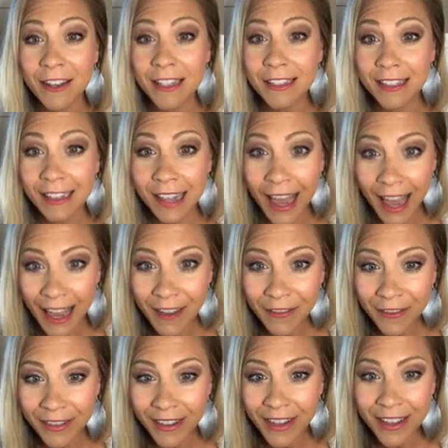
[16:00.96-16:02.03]
of this
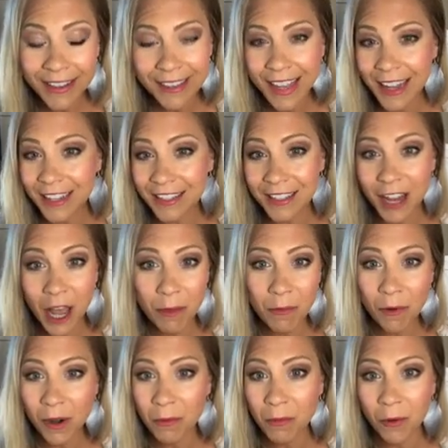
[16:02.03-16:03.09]
life, that is not
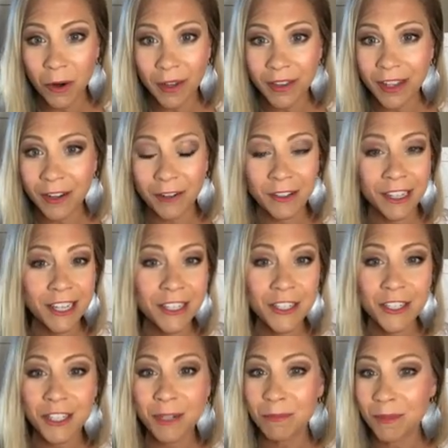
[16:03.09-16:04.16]
more important than a
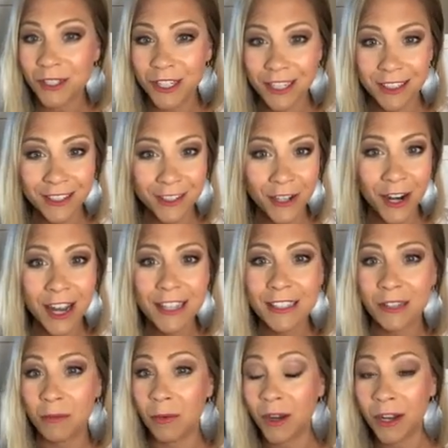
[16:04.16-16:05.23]
relationship with Jesus Christ
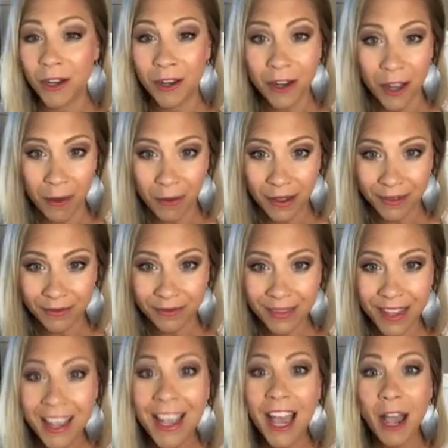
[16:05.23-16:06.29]
and where you're going.
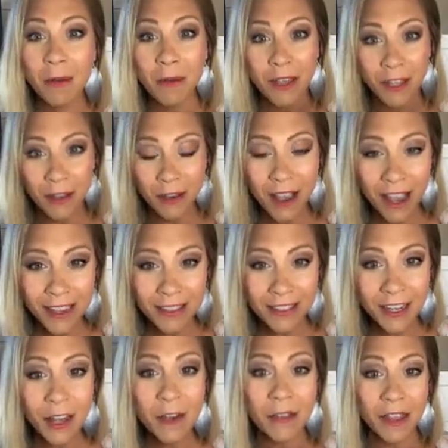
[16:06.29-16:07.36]
I want you guys to
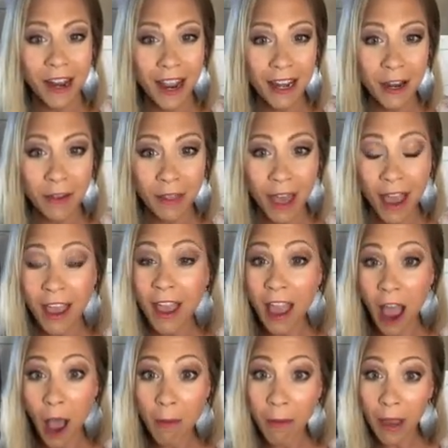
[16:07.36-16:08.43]
know that I know that.
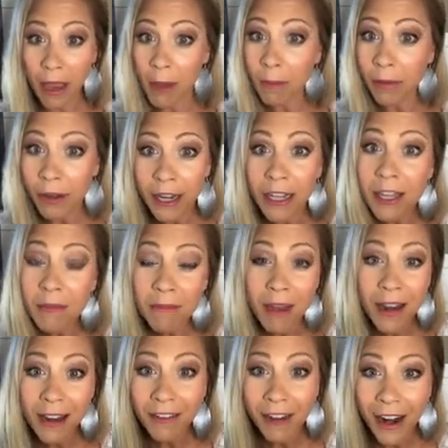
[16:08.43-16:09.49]
I'm making pretty good
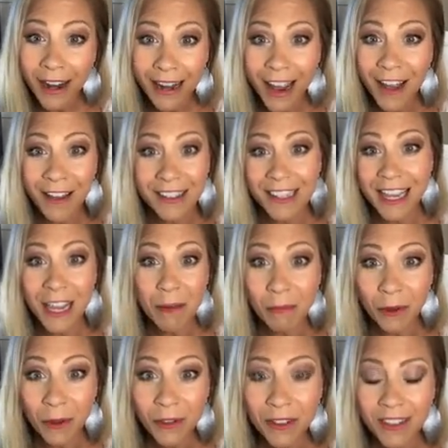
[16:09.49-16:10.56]
money right now as
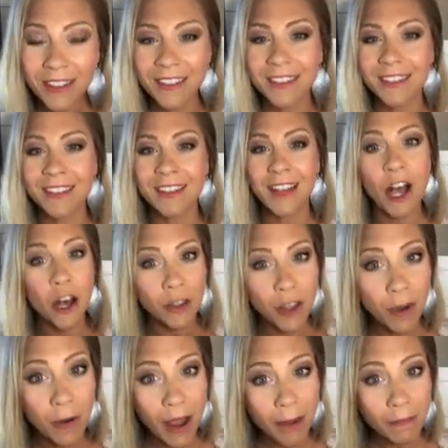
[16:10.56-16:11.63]
Emerald.
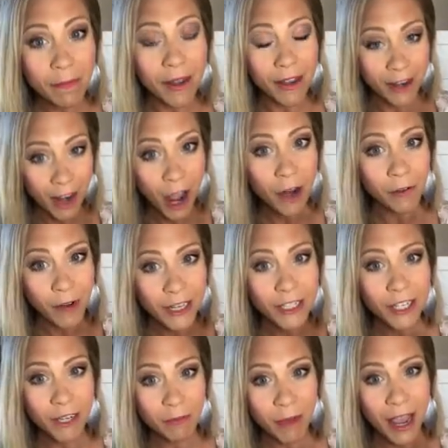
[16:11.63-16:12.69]
Although I'm not
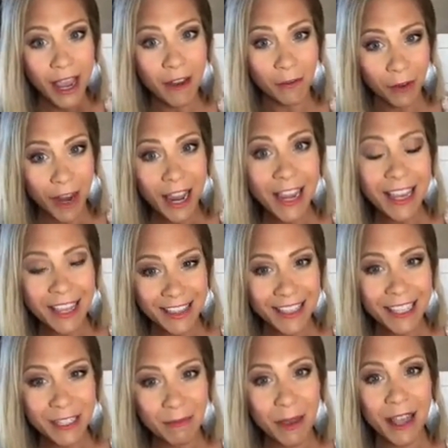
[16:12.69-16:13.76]
reaching my rank
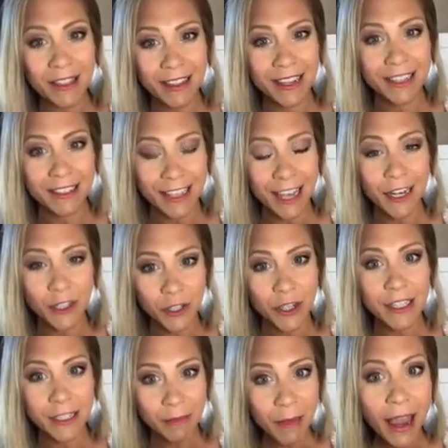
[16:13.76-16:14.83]
this month and it's kind of
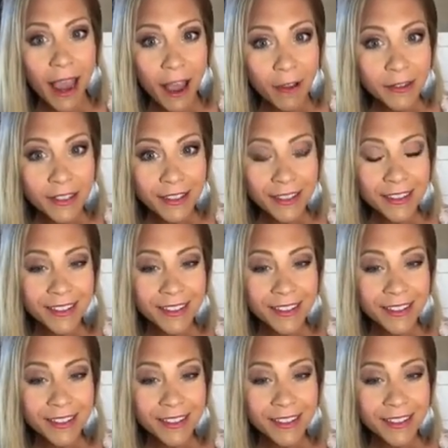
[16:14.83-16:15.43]
stressing me out.